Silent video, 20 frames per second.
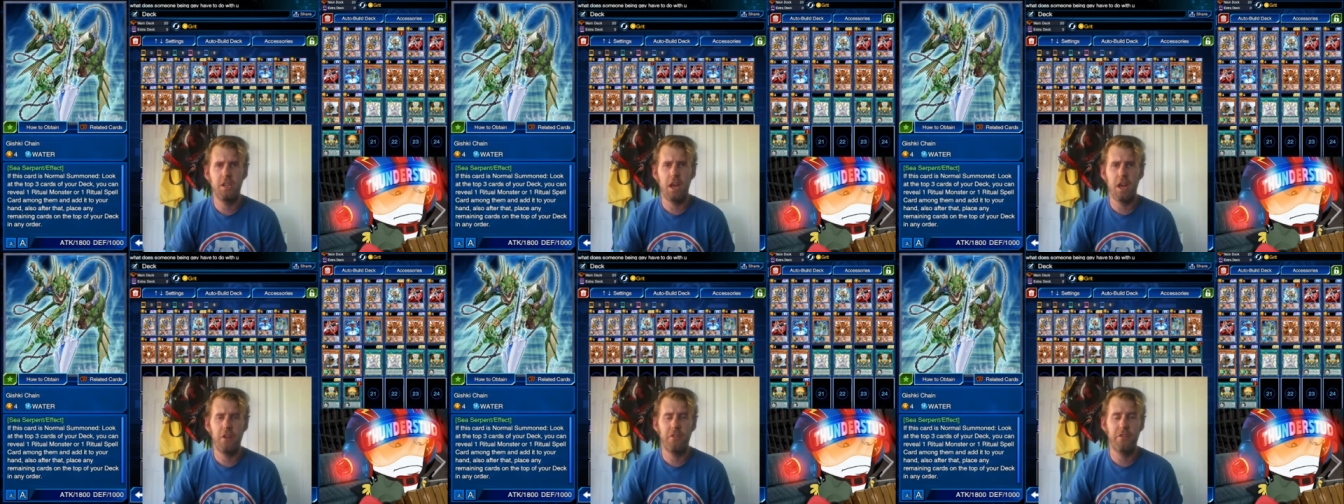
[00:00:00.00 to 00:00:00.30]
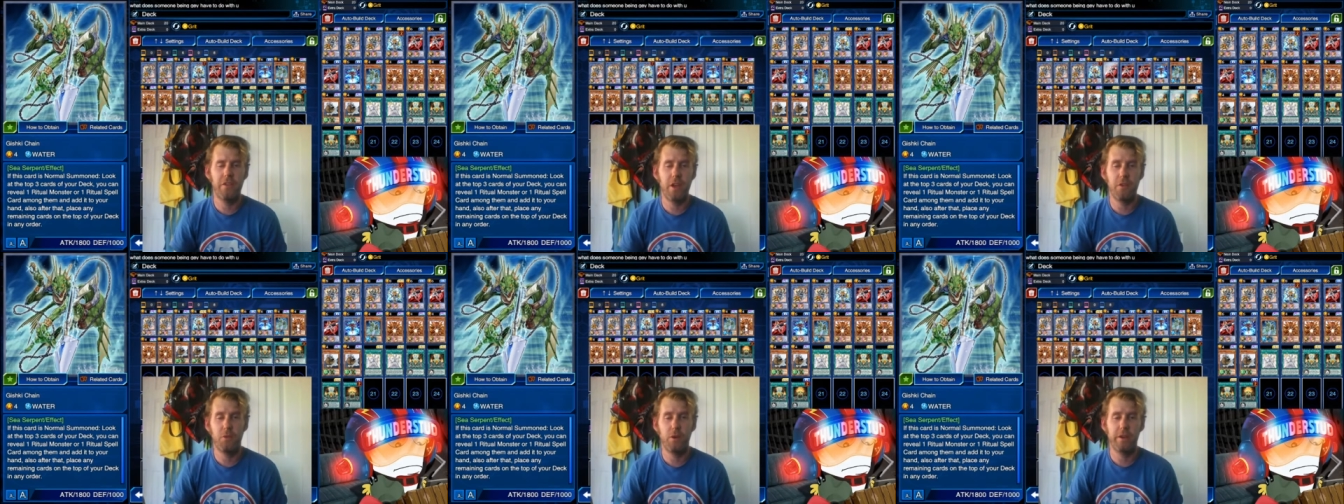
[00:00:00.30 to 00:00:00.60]
I
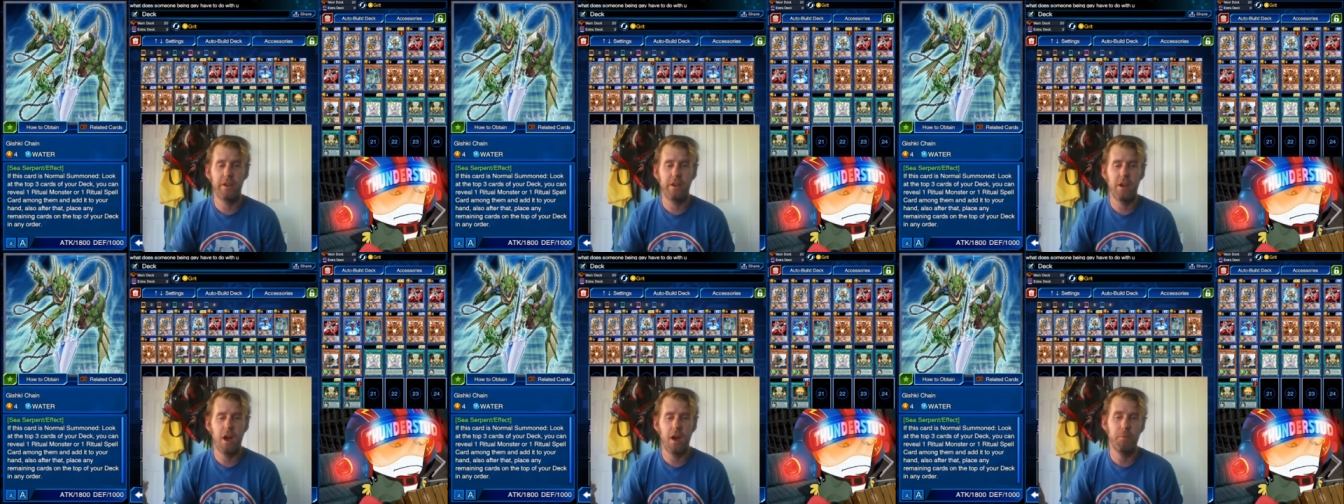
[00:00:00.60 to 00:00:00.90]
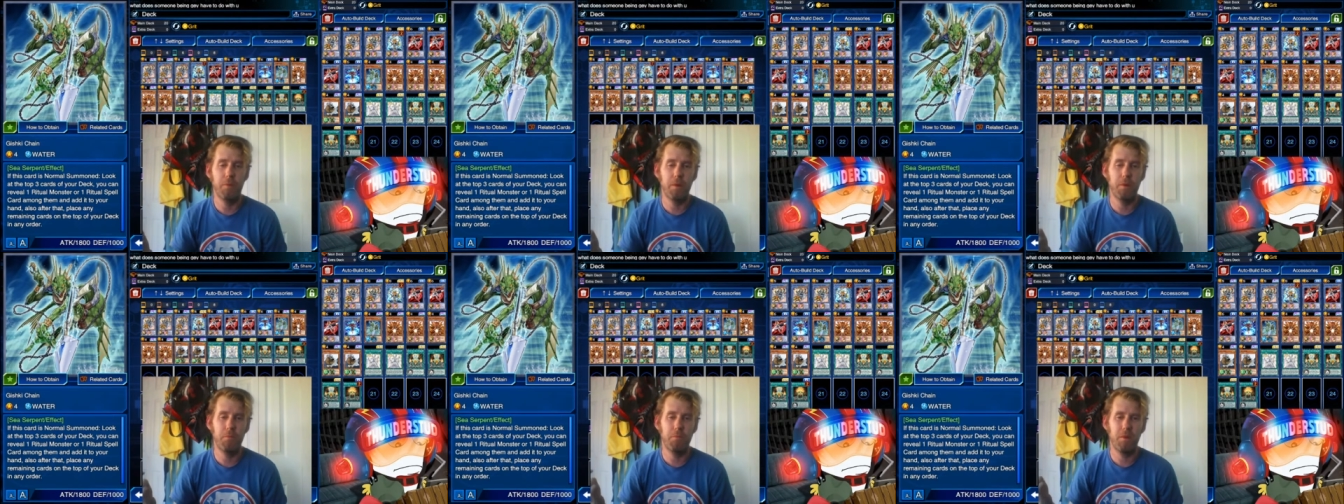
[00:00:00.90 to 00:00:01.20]
only have one
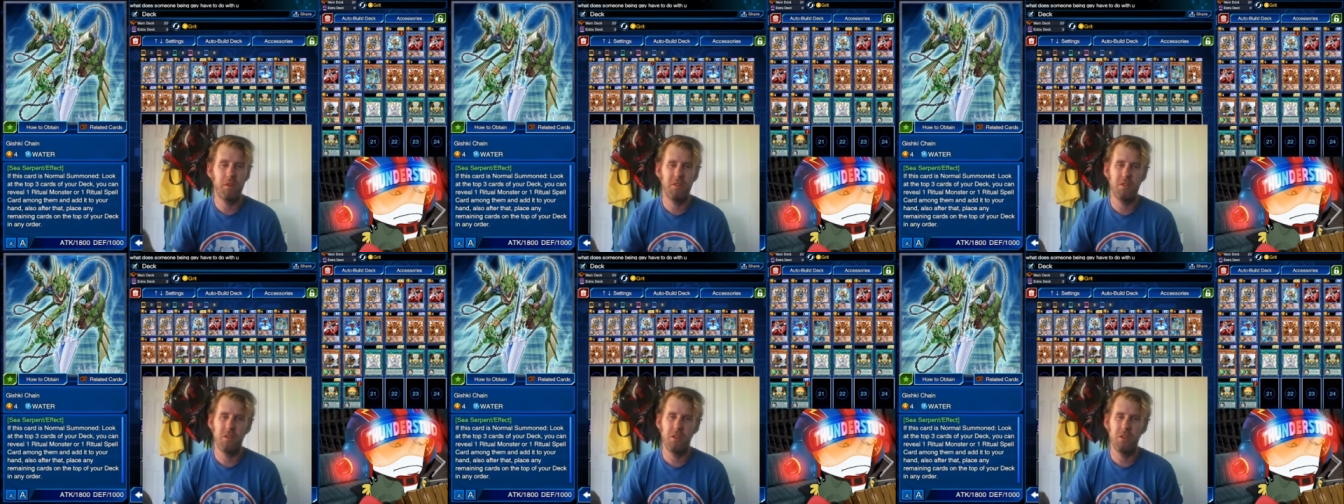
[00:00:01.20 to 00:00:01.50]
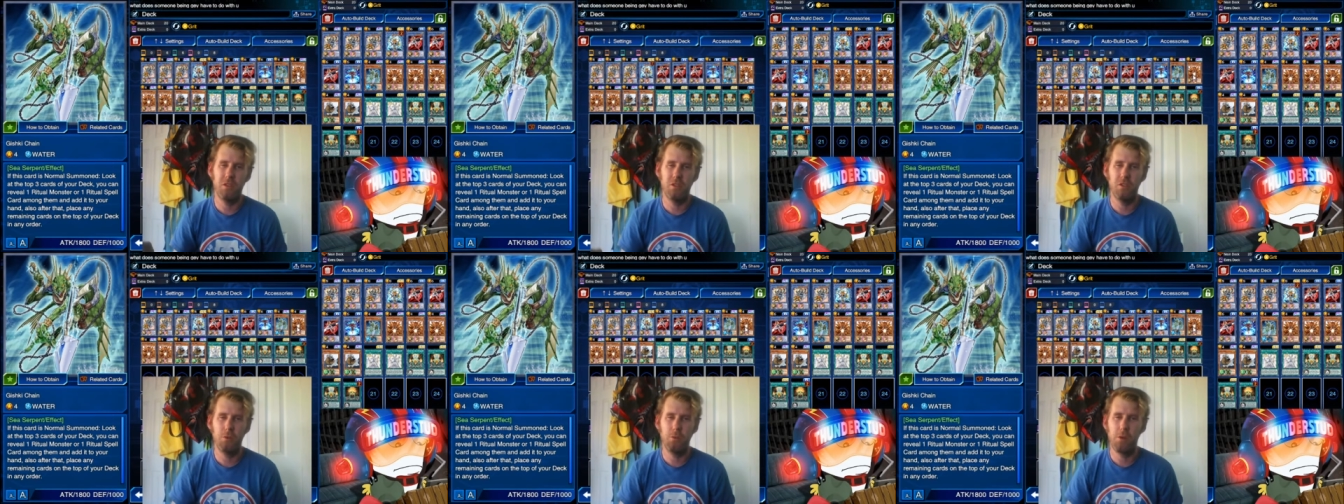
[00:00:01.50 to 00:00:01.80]
copy, but
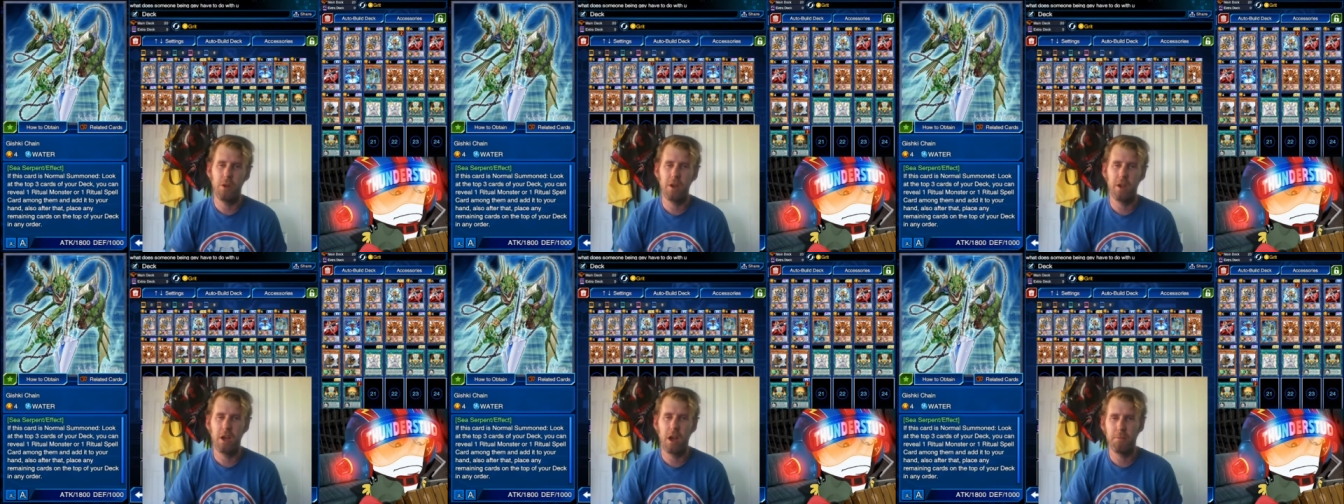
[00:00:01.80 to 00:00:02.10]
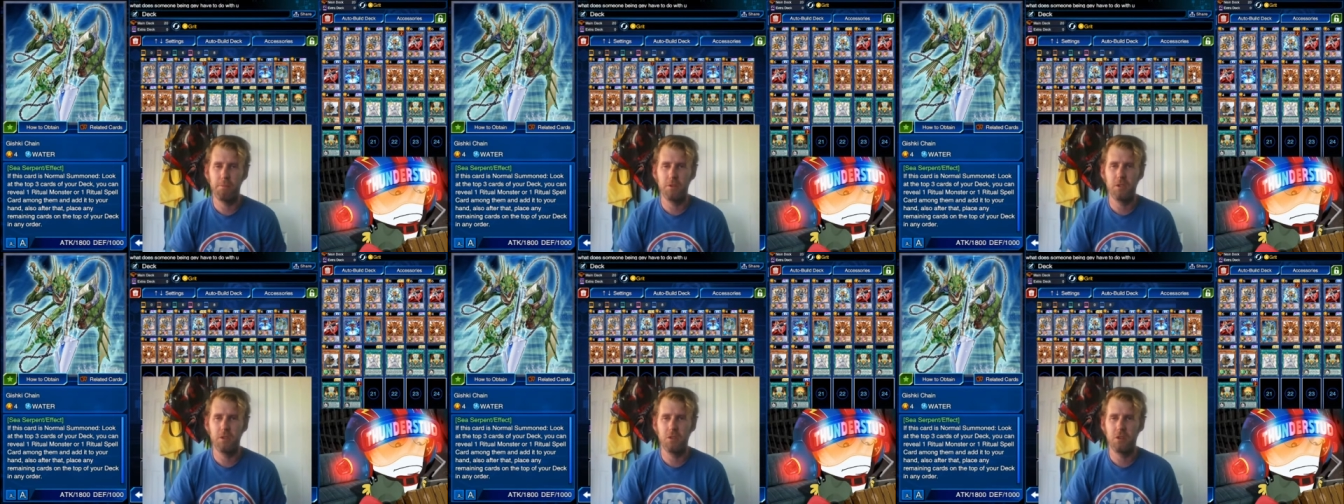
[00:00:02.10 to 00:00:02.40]
usually one
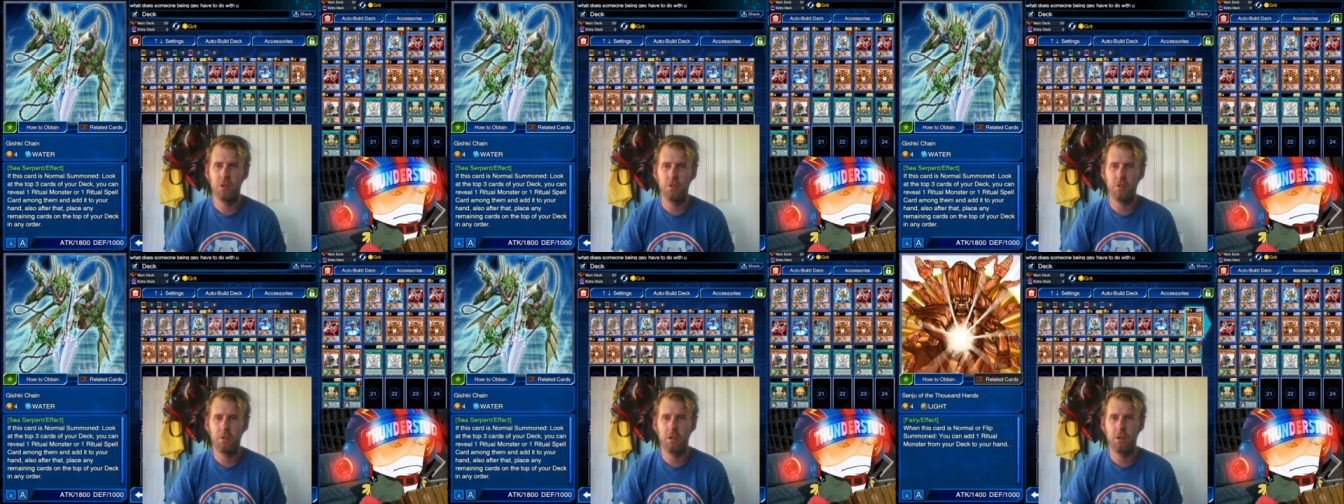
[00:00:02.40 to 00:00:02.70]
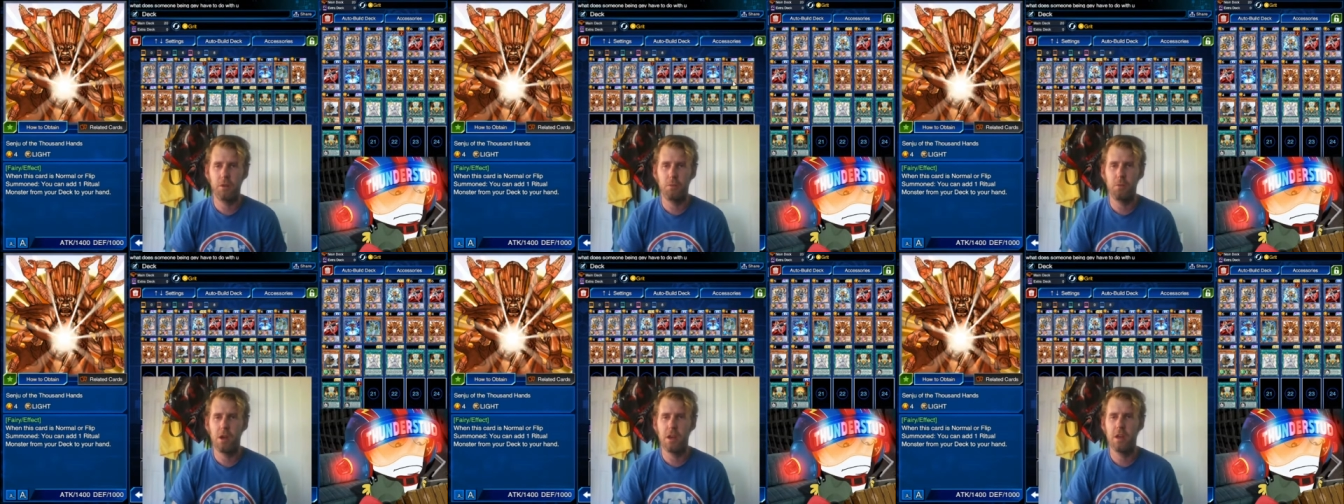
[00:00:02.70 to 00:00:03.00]
copy is all you
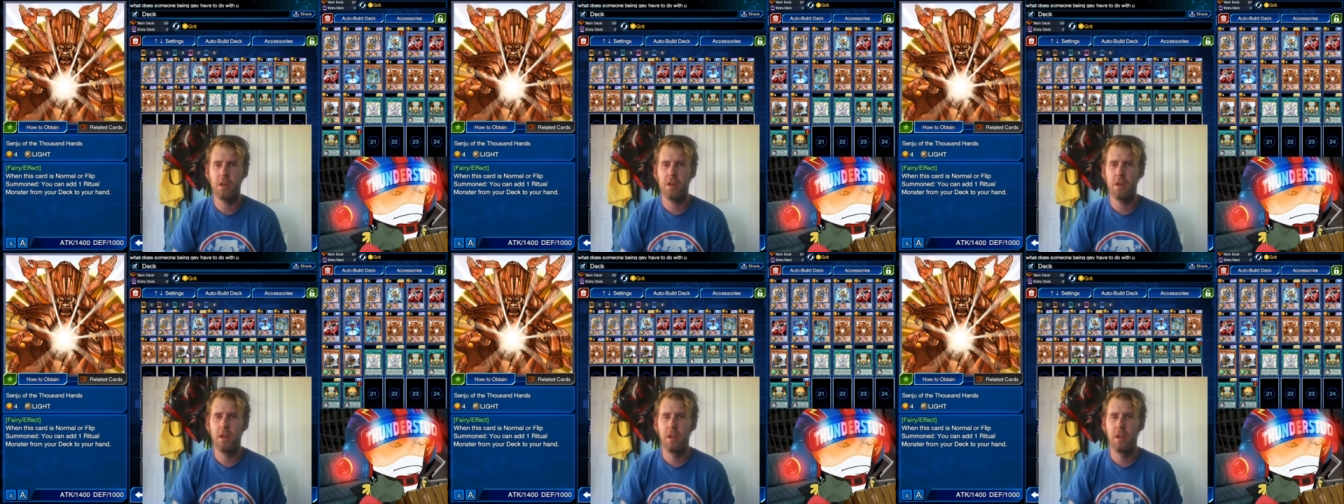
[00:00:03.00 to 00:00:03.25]
really want.